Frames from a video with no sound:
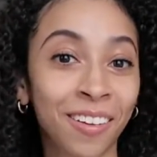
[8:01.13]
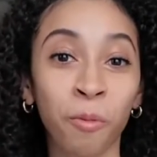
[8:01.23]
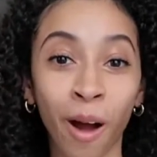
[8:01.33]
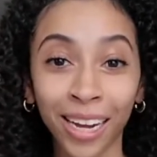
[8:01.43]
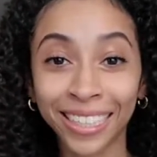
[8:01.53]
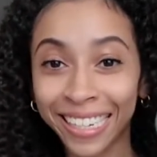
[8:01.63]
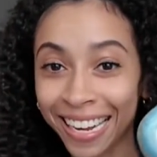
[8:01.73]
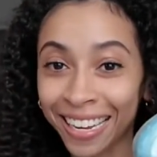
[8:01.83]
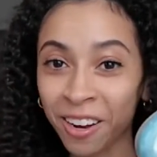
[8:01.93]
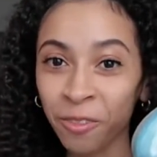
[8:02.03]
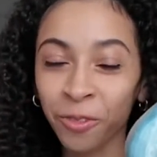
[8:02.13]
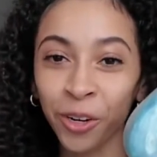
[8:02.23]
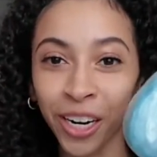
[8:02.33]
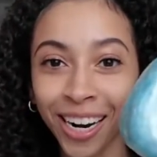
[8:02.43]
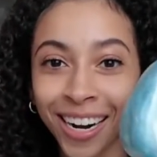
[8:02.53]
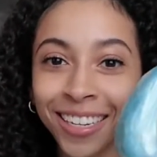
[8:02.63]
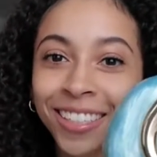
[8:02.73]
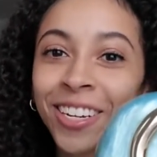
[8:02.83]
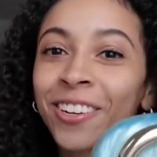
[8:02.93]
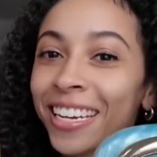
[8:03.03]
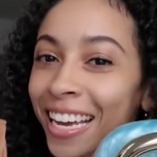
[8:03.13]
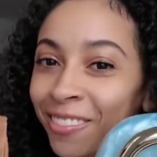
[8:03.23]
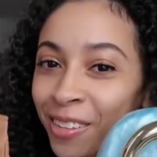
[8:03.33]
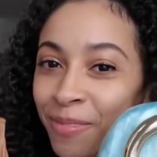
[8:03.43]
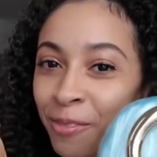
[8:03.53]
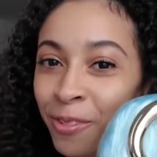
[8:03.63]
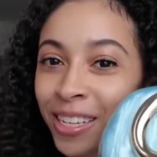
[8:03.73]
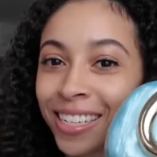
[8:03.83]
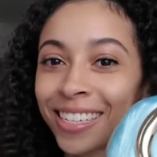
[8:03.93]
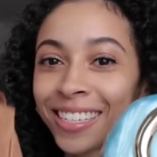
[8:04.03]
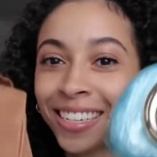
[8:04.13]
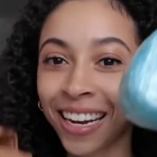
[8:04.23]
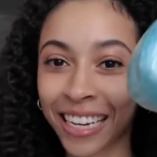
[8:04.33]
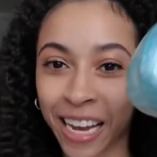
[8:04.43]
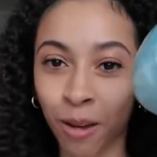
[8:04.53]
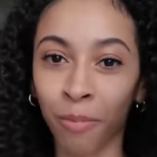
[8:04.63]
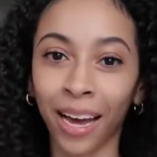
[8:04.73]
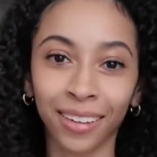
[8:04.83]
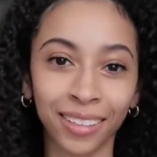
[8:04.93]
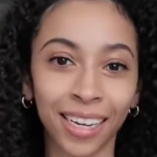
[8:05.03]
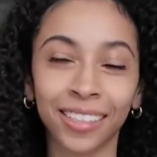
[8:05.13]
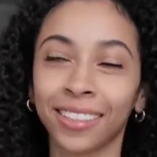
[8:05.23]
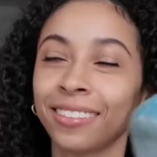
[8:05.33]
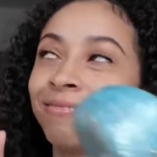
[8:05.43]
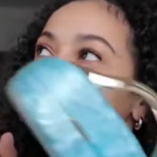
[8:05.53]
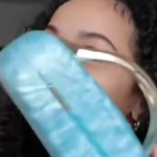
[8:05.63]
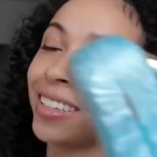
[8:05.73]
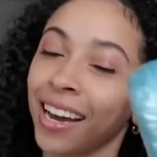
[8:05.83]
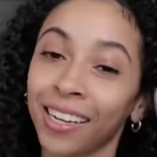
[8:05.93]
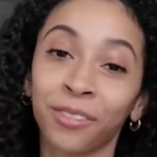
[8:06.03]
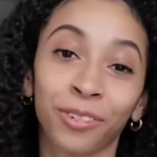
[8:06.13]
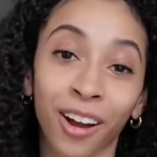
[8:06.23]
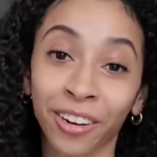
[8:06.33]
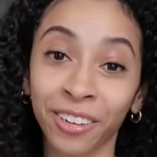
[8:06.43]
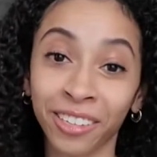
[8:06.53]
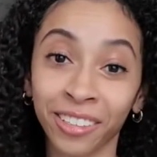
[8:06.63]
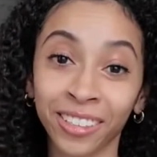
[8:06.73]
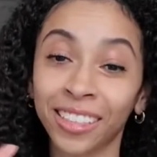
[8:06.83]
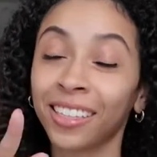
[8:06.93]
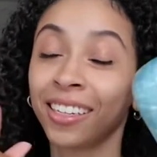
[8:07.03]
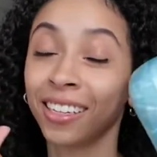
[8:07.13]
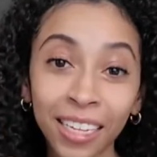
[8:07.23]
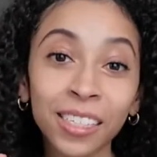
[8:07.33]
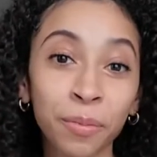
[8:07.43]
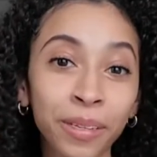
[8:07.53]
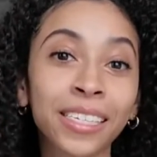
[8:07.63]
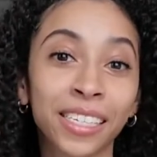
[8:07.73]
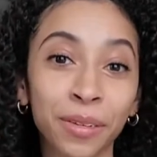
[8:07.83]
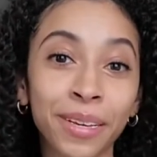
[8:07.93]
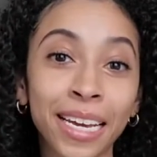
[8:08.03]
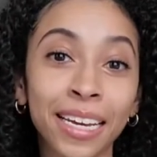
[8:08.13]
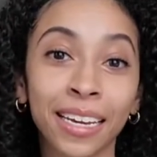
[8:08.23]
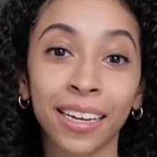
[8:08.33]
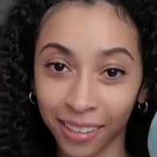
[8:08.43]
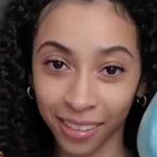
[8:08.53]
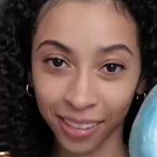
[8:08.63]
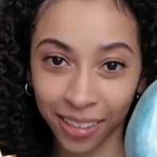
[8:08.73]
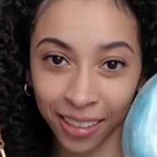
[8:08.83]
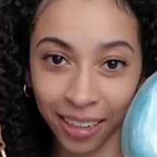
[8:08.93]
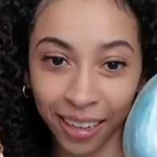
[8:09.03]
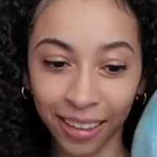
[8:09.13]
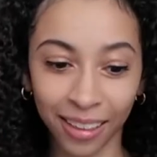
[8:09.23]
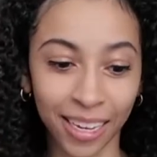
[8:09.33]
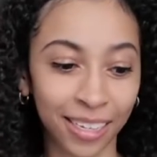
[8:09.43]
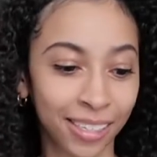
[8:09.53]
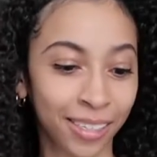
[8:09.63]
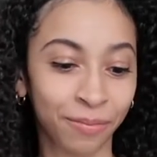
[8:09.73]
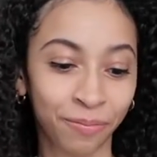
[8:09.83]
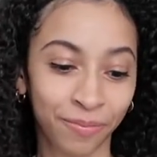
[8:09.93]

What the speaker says: for watching, for tuning in with me for this stunning handbag collection. Guys, Verano Hills, that's the place to be. Just look at these.